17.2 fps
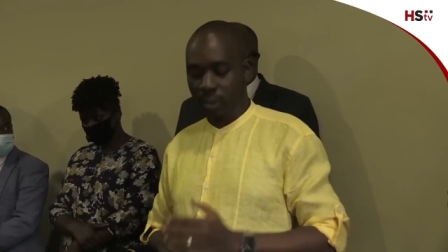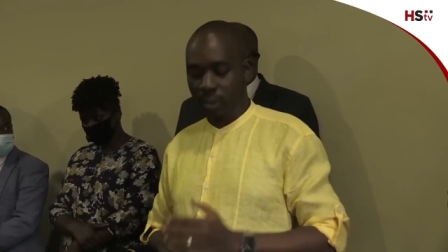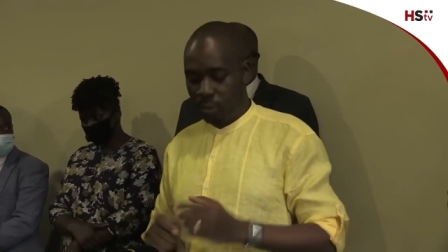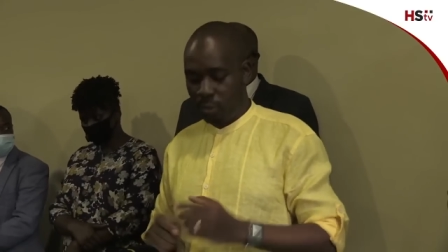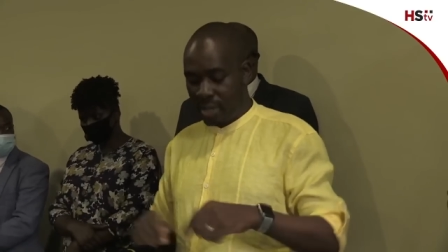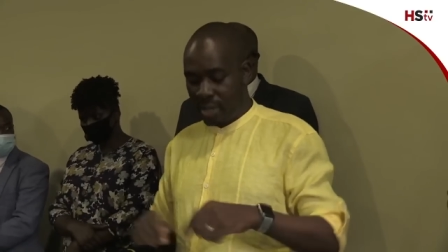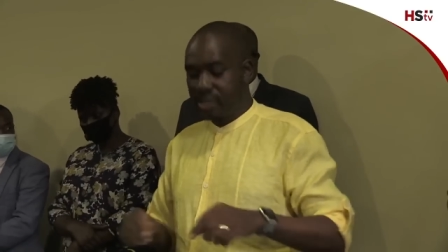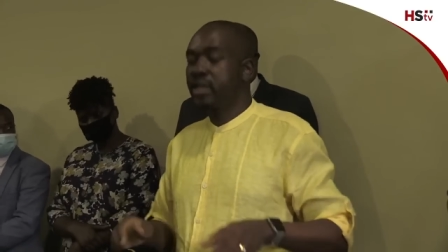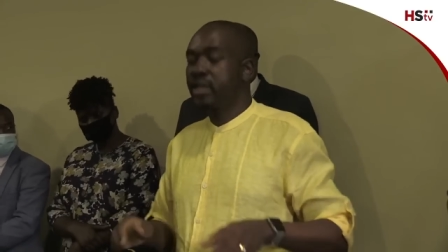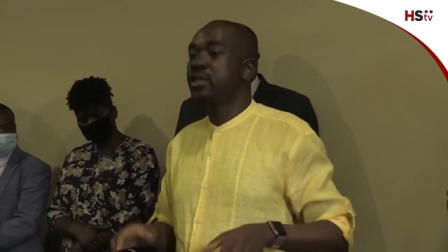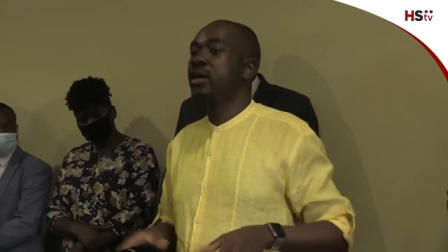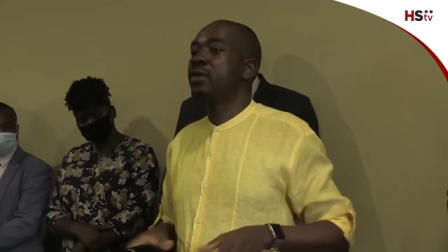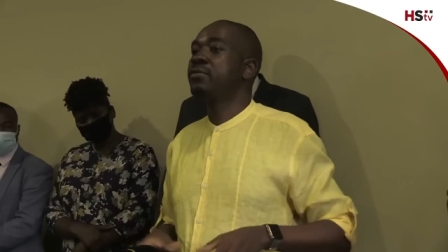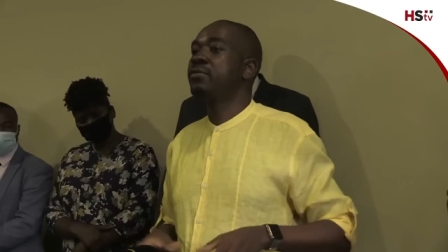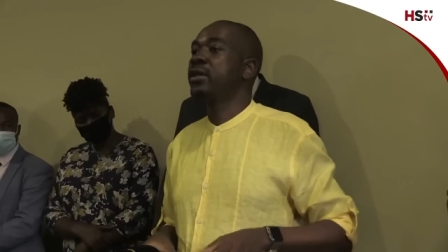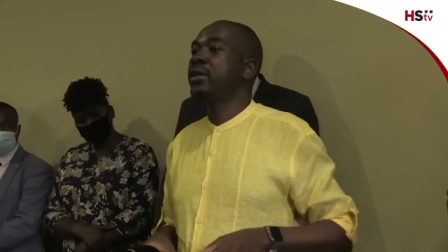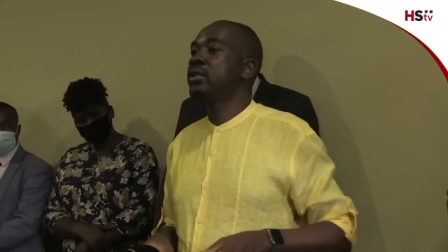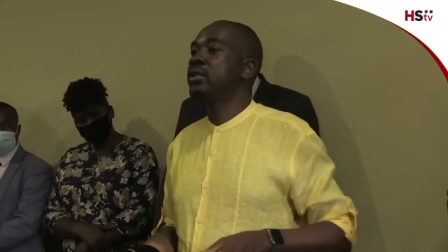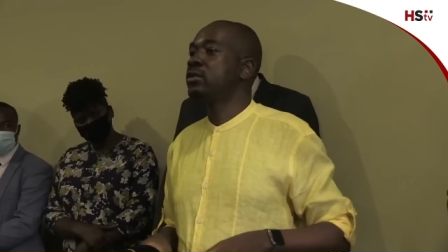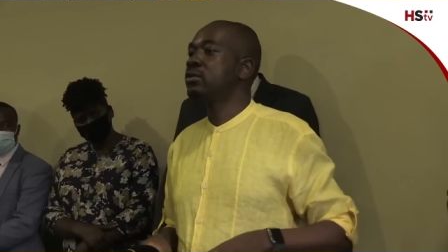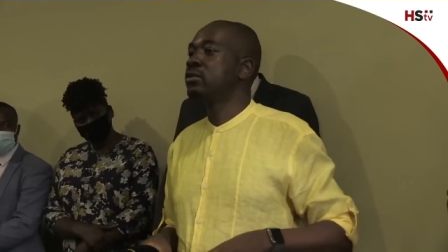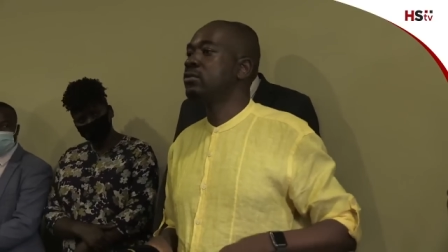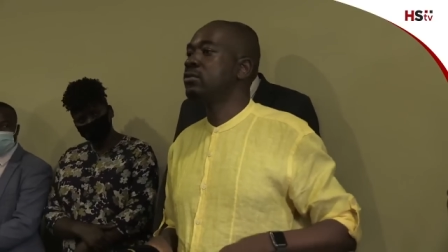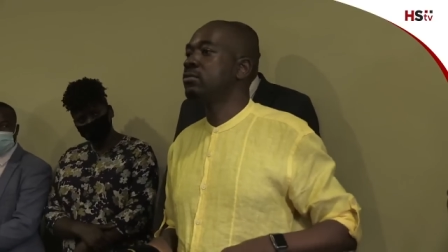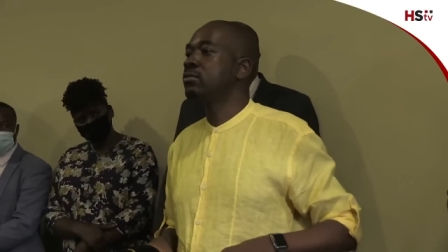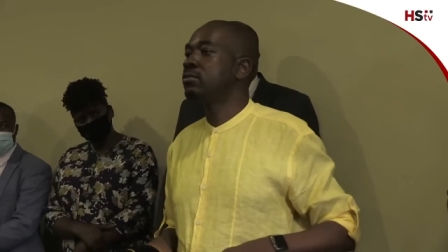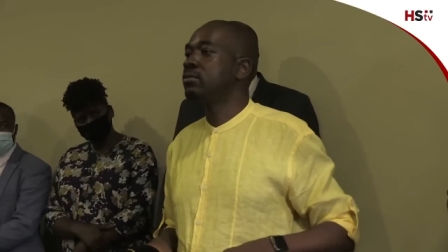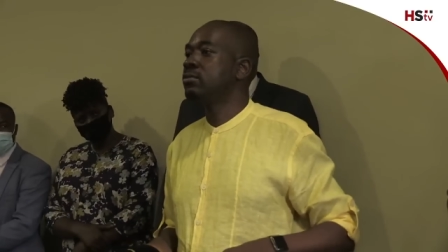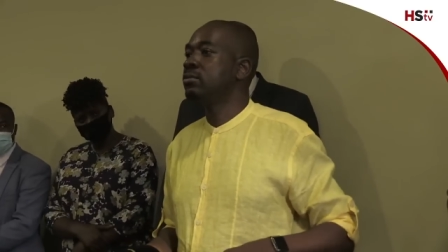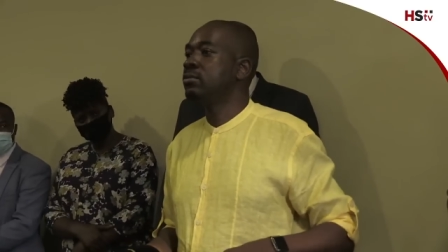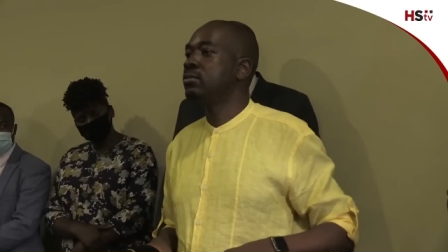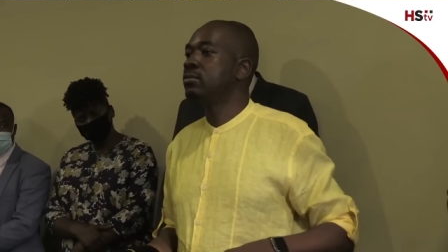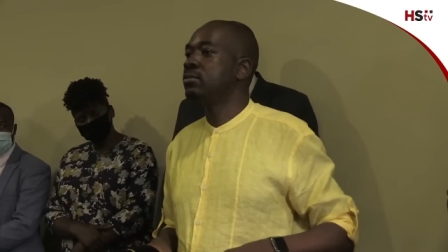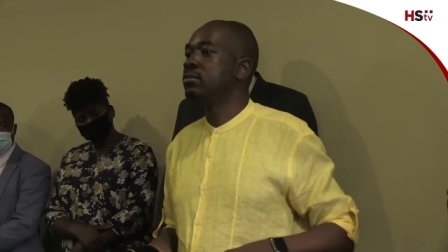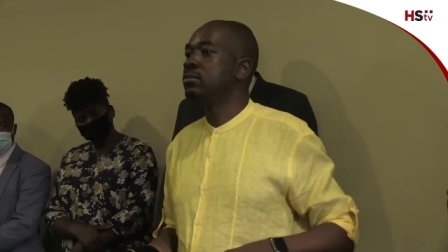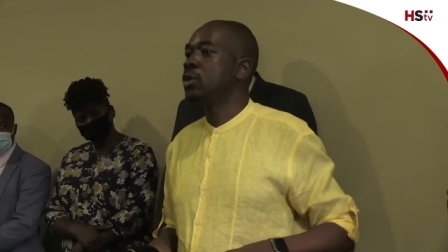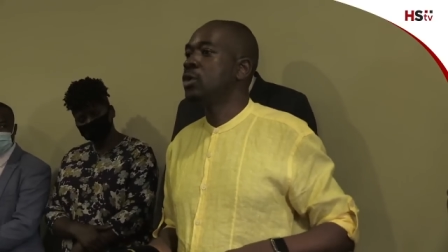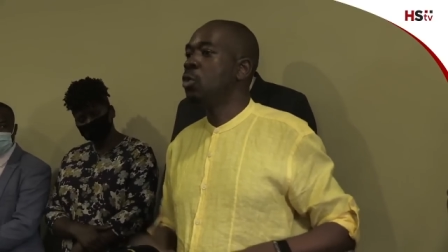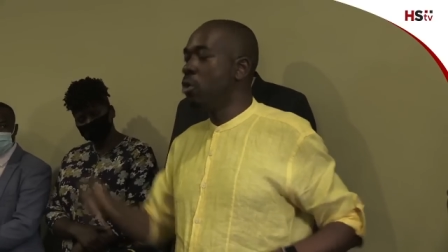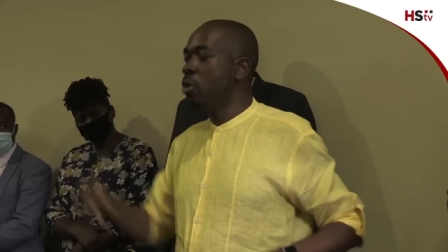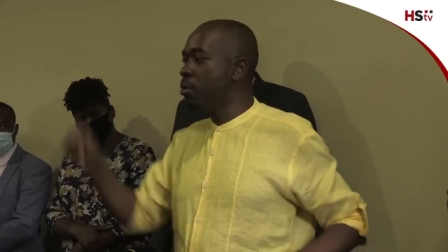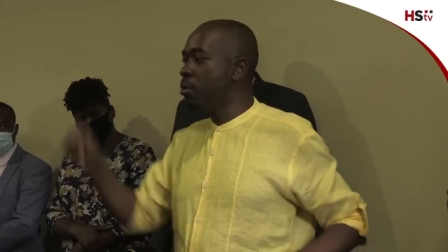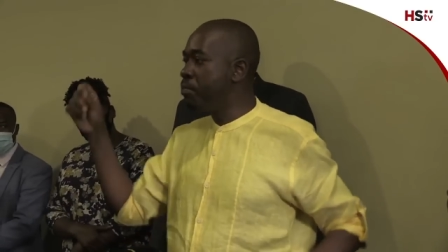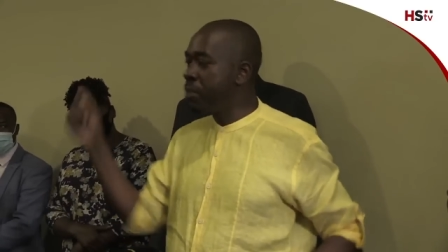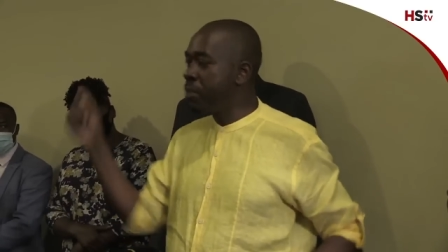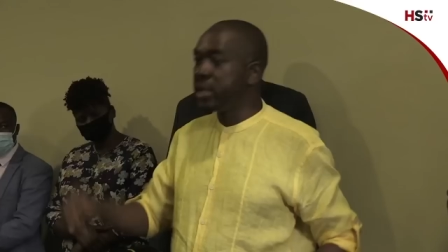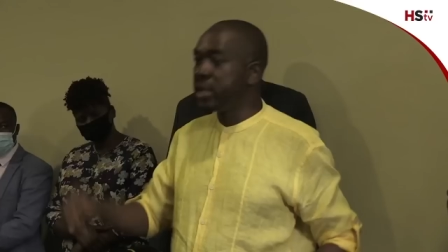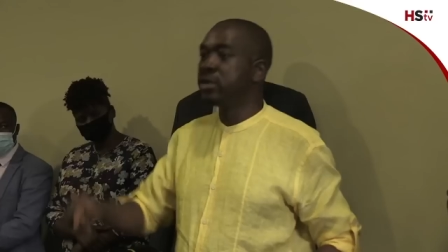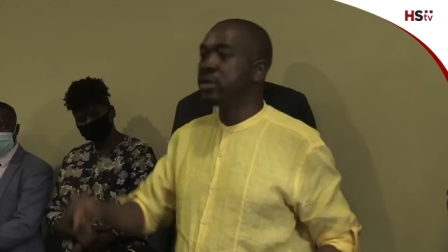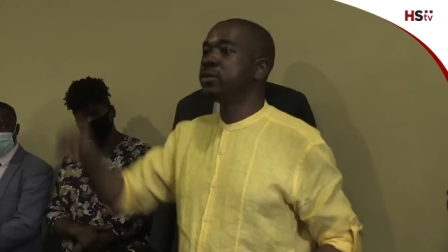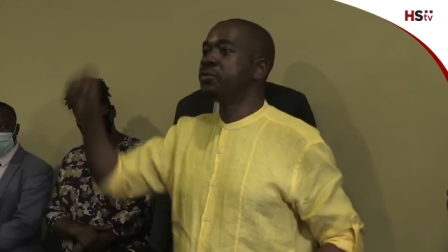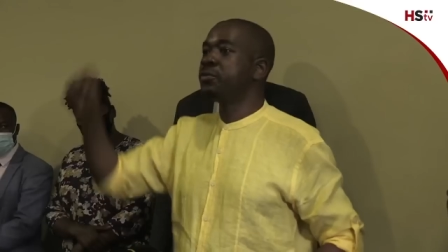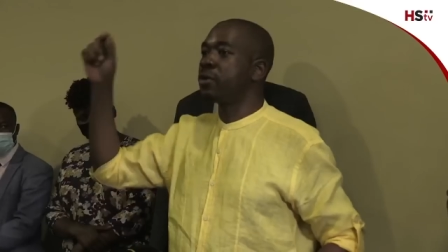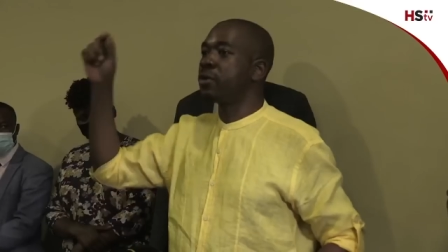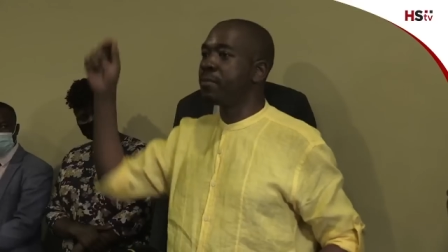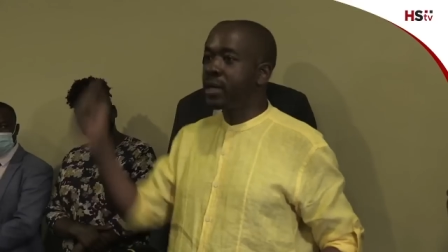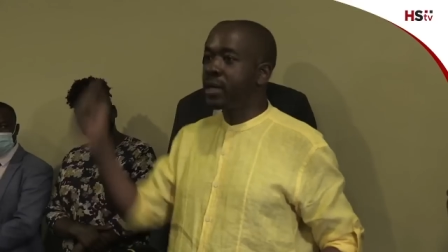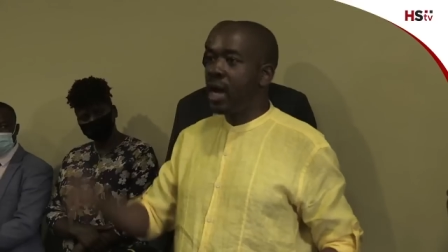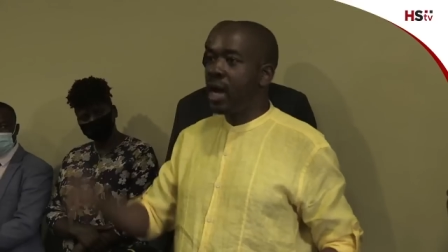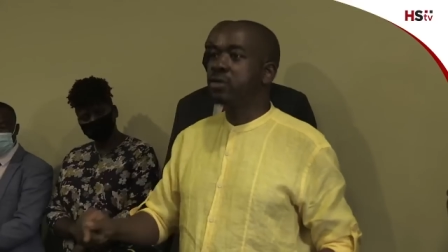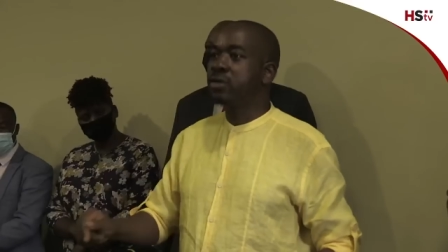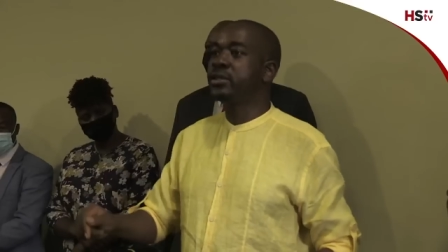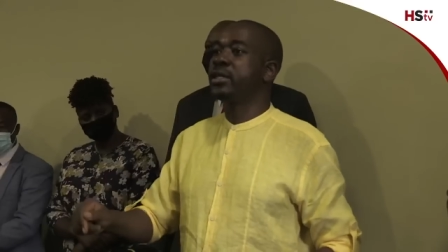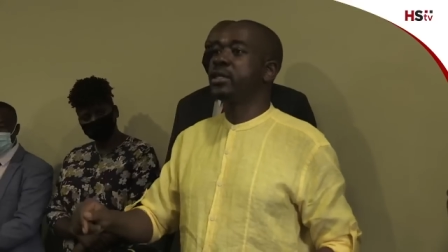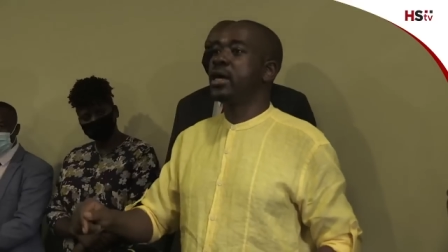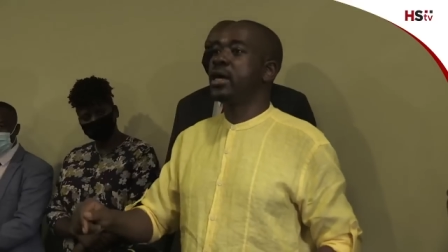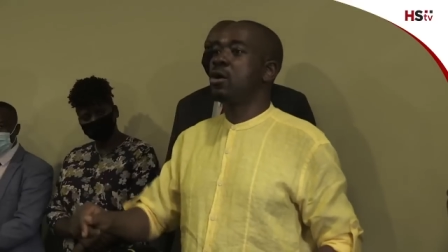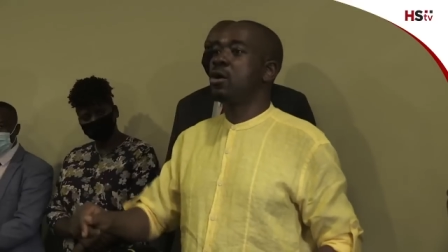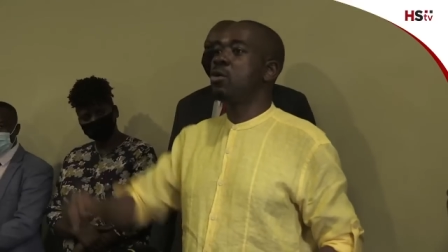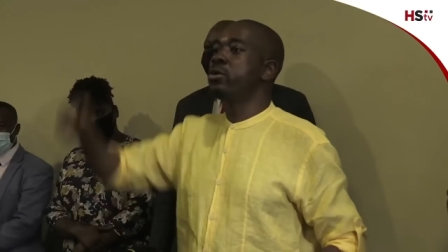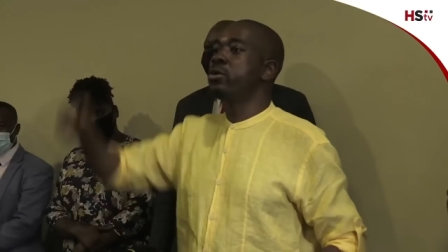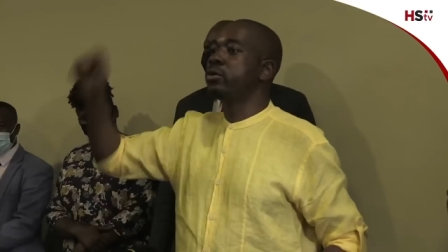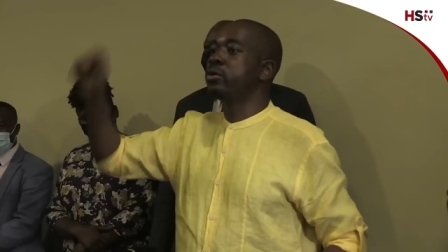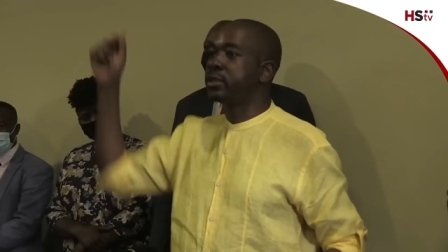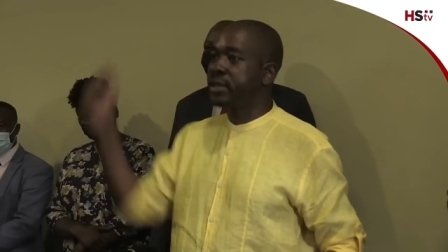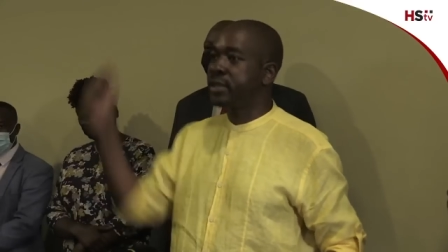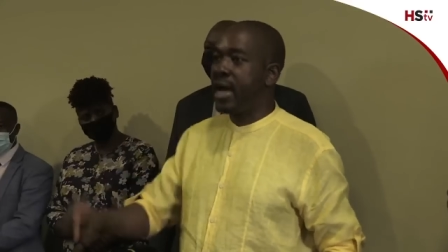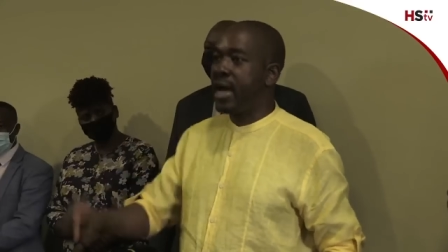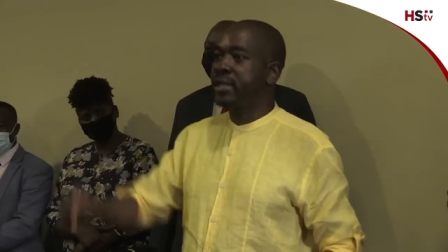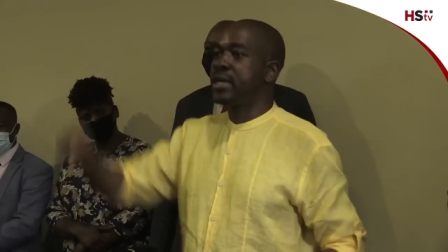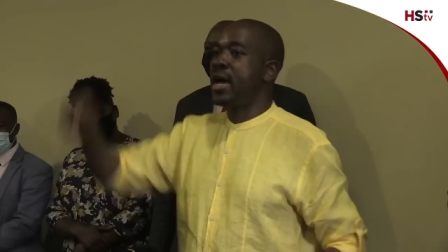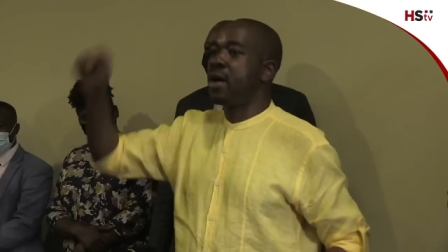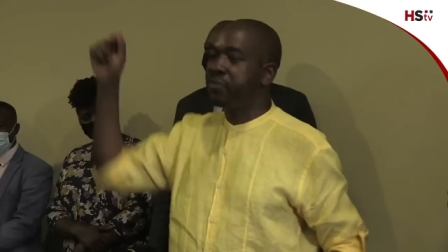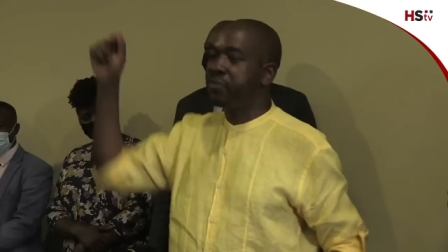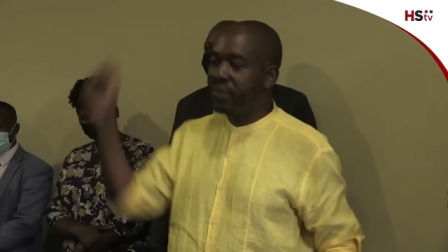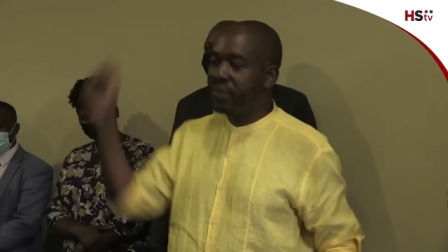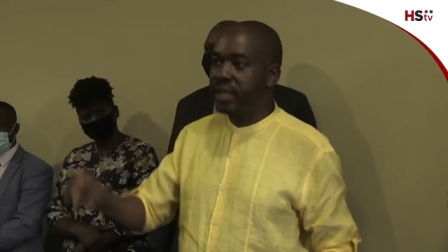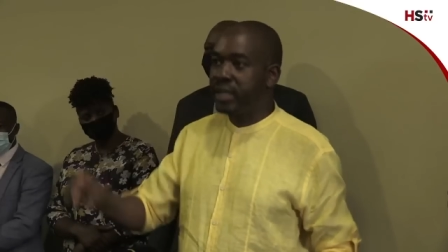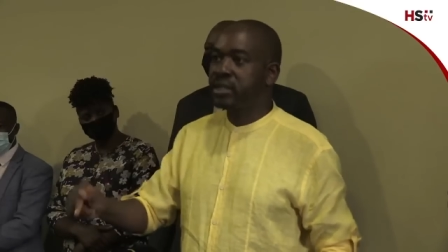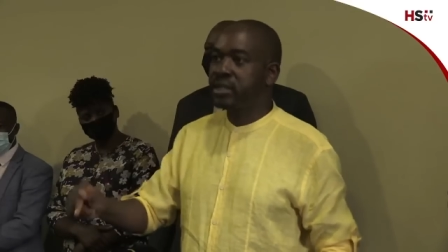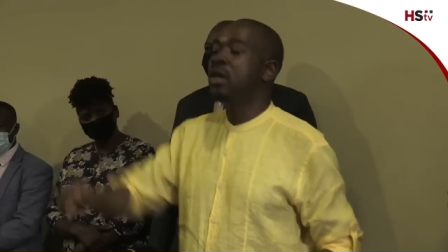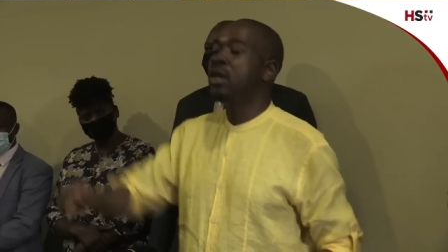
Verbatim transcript: We are starting afresh. We will build from ground zero. We will start afresh.